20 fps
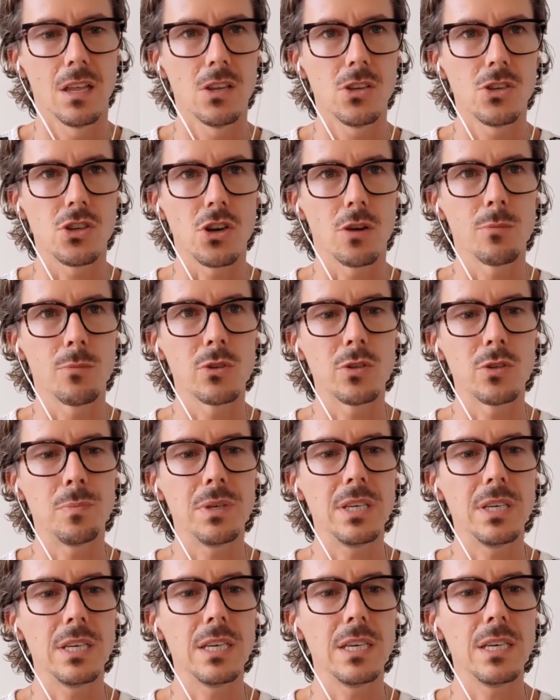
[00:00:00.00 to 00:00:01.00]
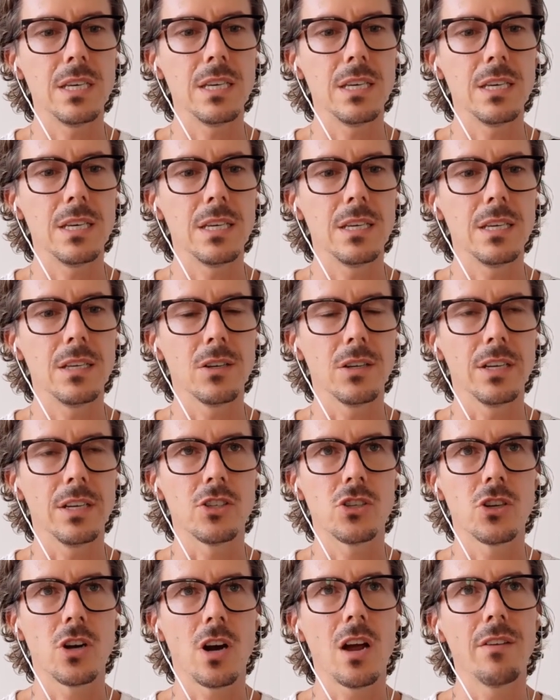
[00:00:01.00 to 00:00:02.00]
should almost be, it
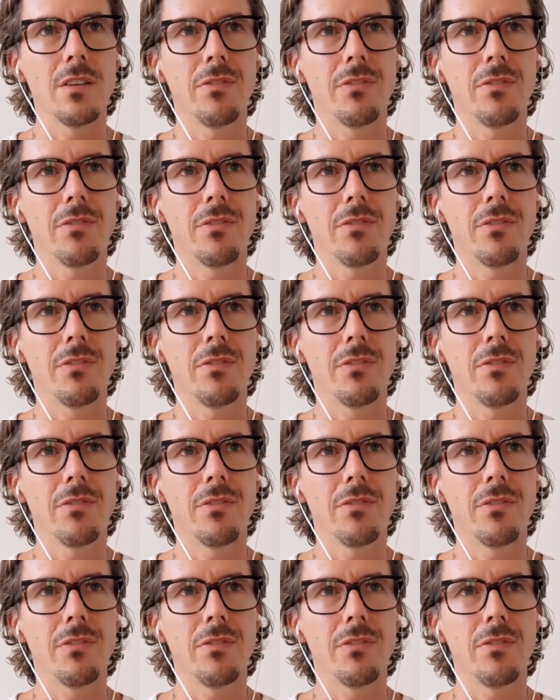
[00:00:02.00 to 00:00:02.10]
should